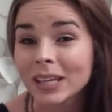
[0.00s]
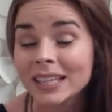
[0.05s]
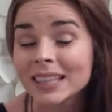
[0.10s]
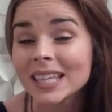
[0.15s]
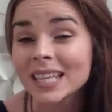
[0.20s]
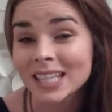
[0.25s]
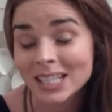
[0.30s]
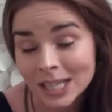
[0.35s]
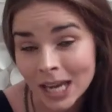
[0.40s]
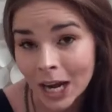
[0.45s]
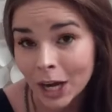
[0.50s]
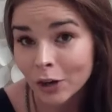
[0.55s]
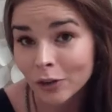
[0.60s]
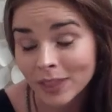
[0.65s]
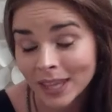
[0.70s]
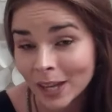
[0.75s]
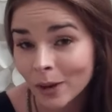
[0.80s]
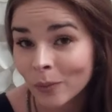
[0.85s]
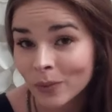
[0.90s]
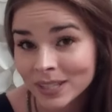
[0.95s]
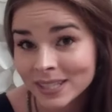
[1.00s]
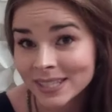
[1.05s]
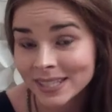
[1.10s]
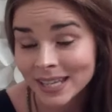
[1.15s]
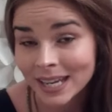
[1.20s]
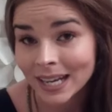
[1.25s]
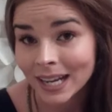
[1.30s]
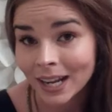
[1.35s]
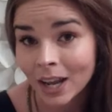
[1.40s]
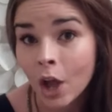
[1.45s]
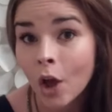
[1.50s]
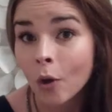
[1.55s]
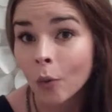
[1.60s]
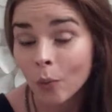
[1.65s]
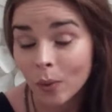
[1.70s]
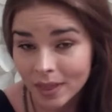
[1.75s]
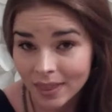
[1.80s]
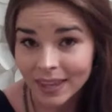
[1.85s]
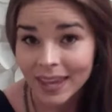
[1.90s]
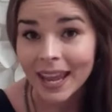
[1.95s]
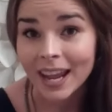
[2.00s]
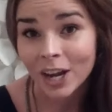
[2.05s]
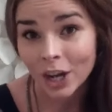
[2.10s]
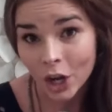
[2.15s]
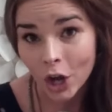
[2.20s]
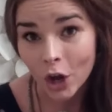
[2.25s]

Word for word: eat the entire thing in one sitting with a can of